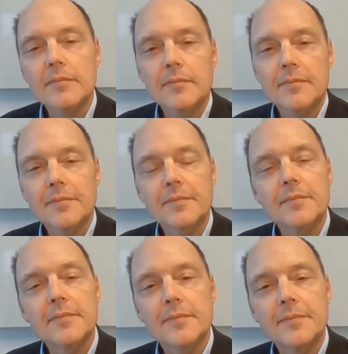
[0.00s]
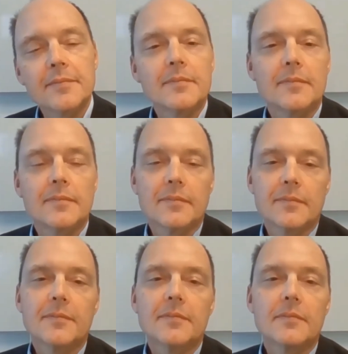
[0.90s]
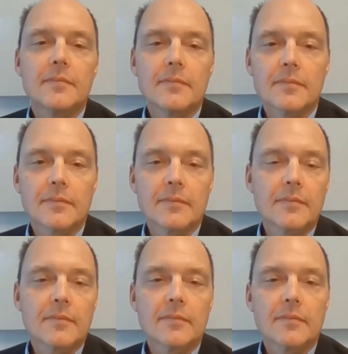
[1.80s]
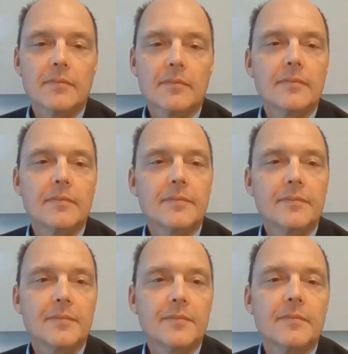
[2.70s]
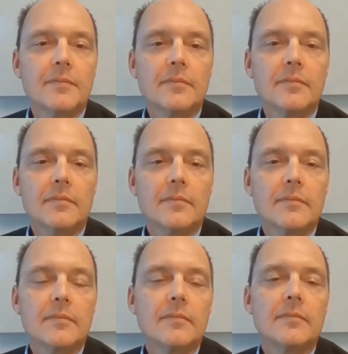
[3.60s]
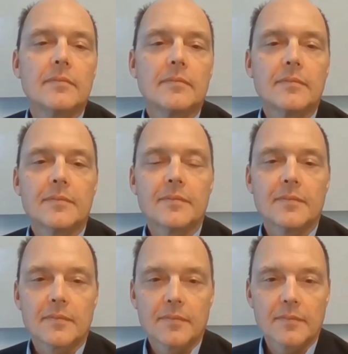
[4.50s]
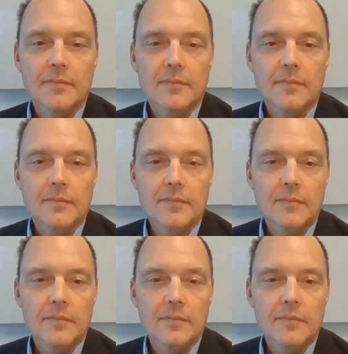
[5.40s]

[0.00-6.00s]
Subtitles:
The person shown says nothing.